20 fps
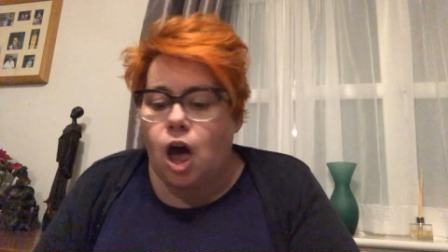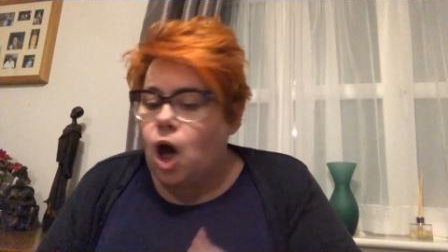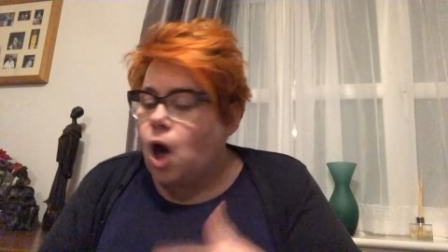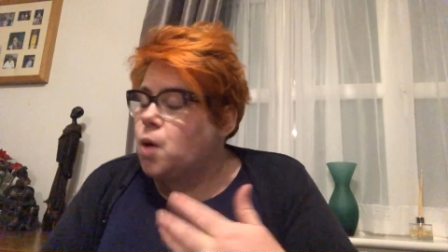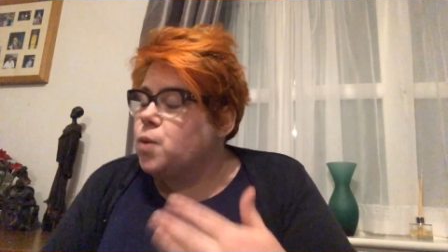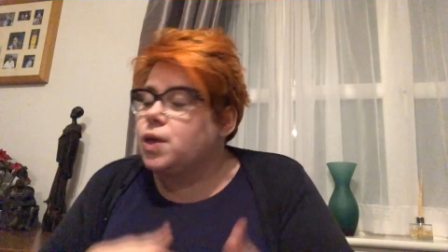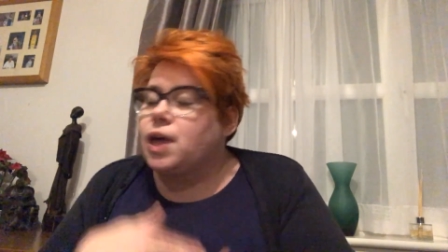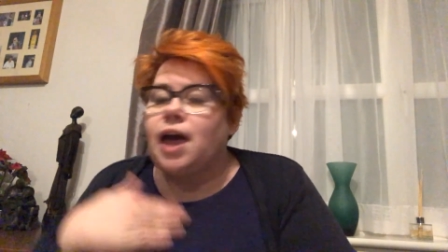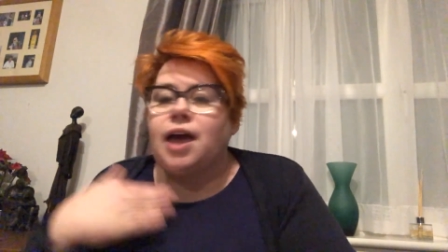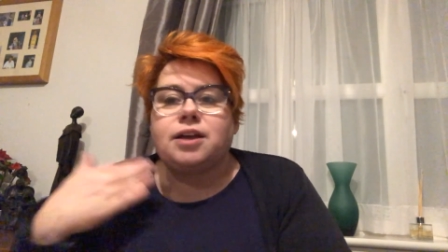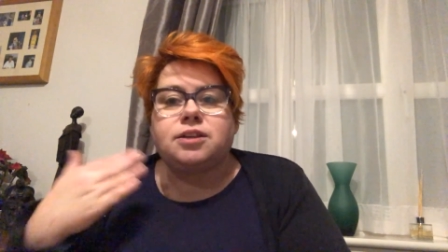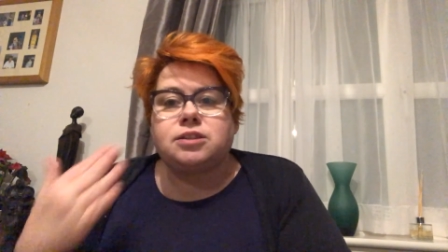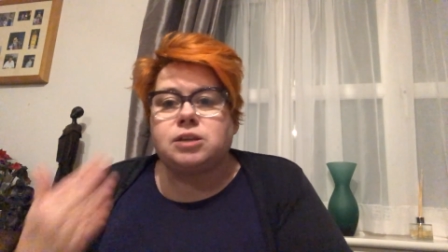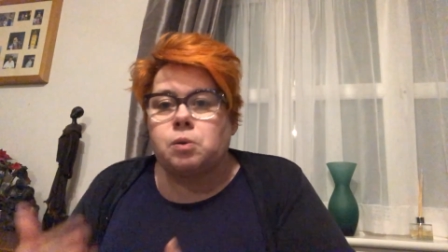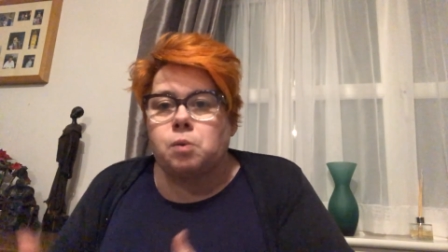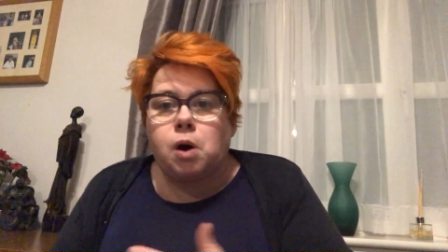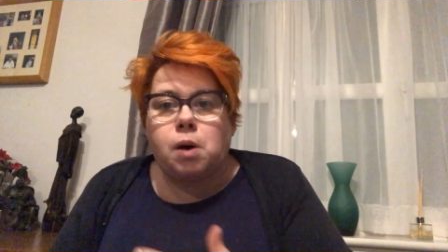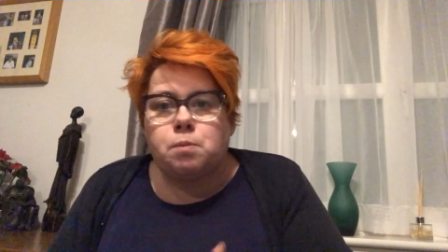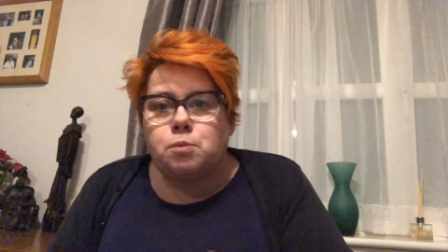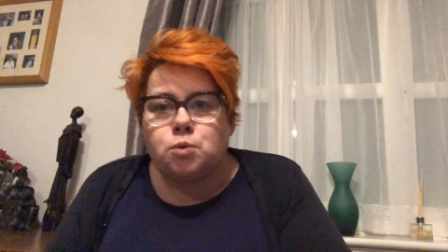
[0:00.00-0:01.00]
Okay,
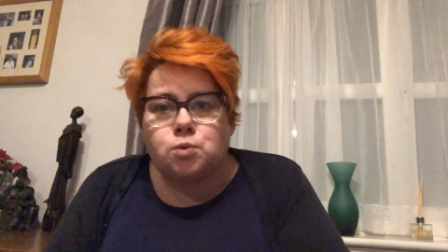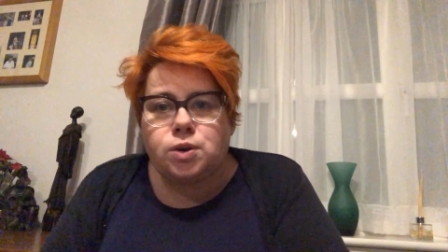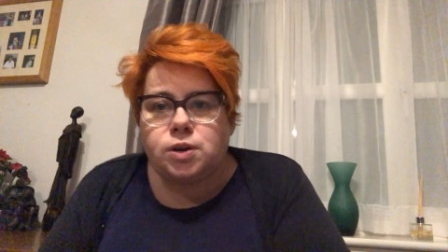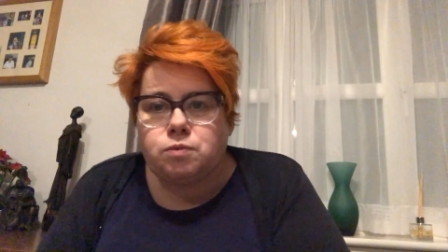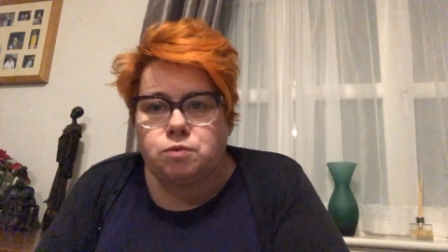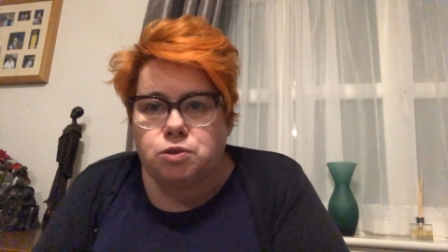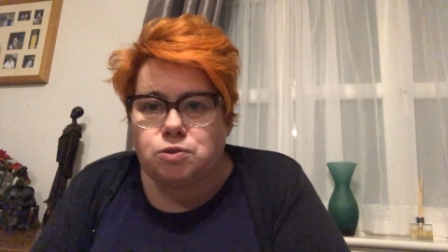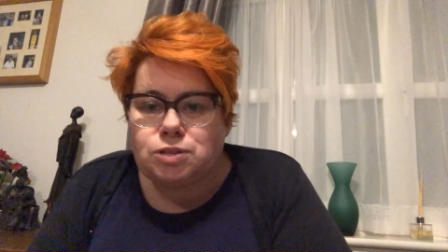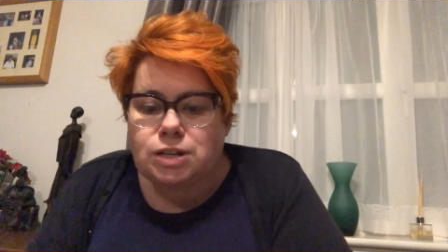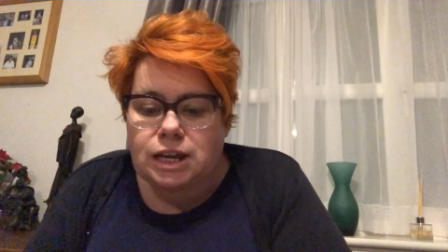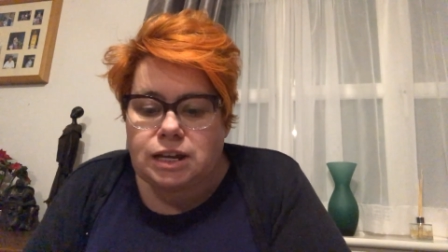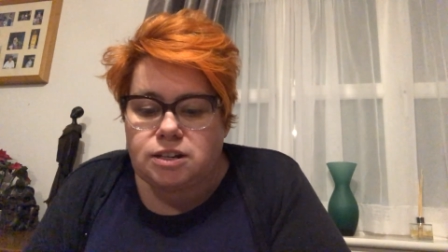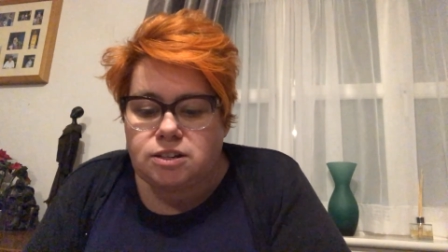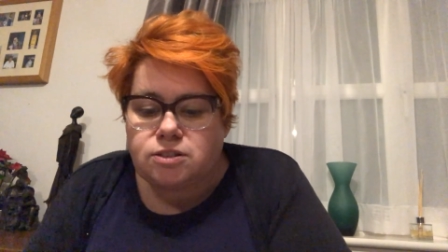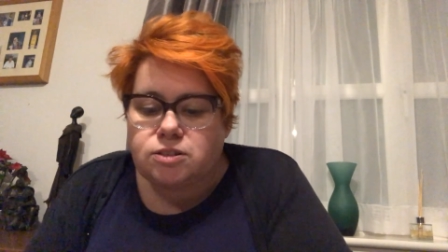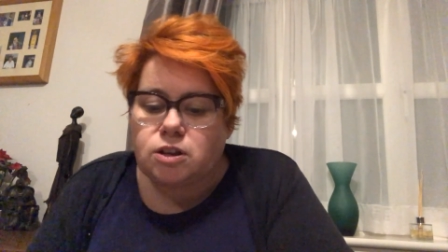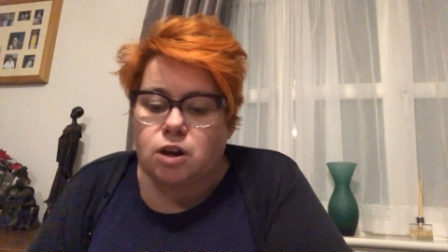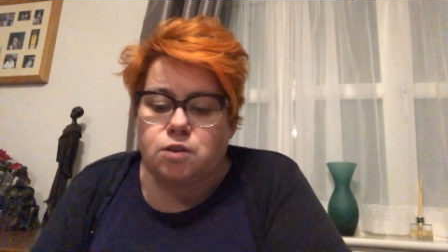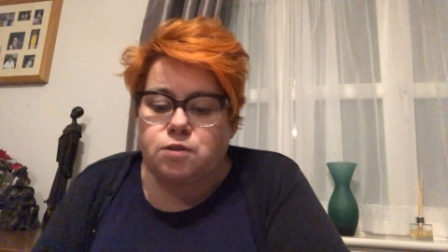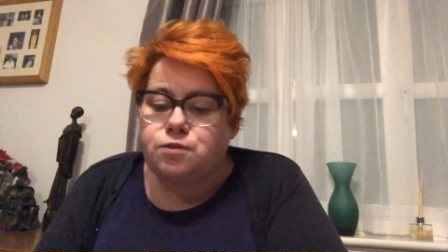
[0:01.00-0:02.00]
so our morning routine
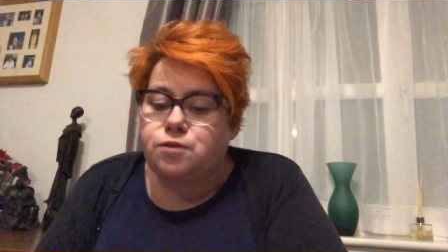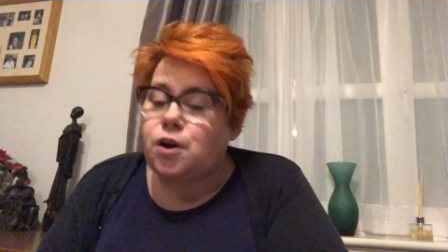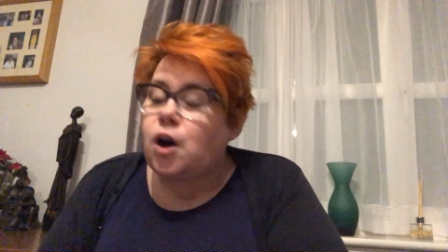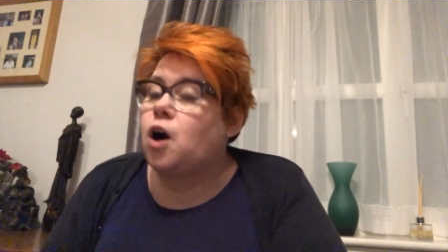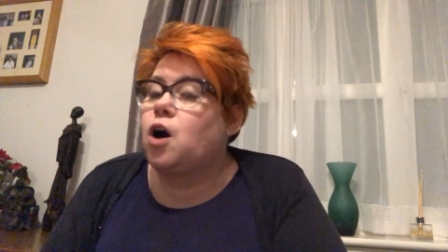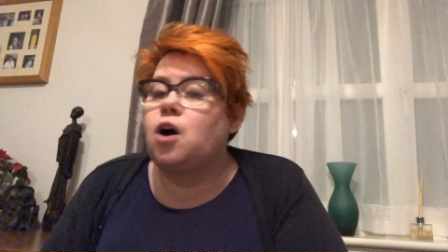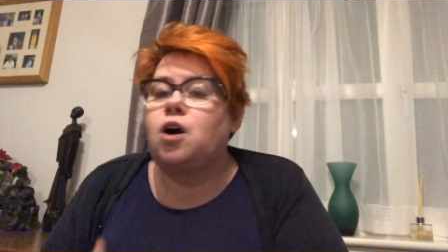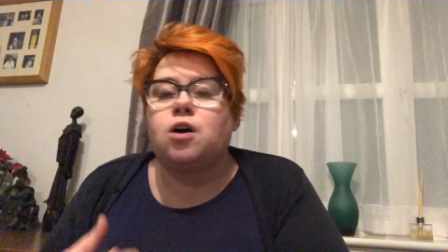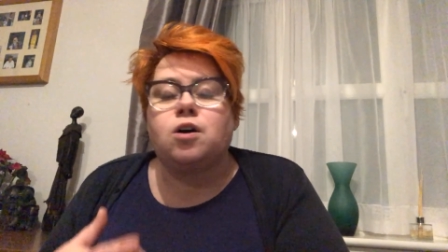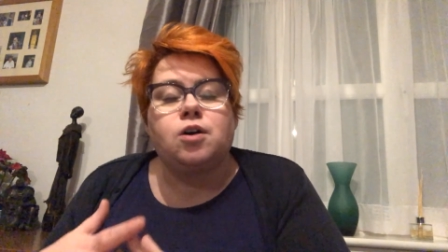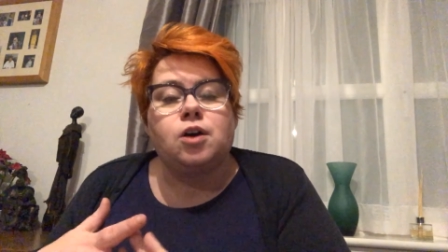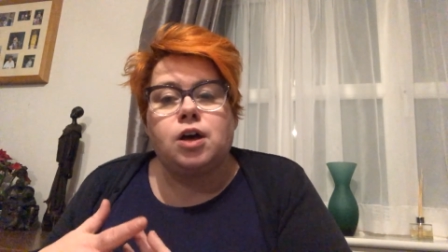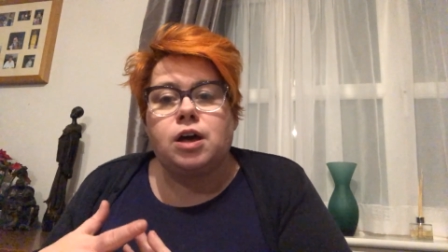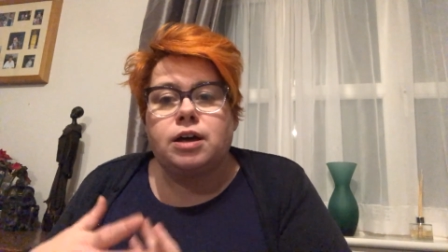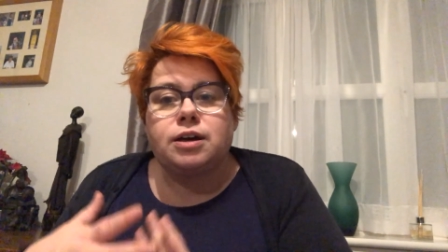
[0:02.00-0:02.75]
so far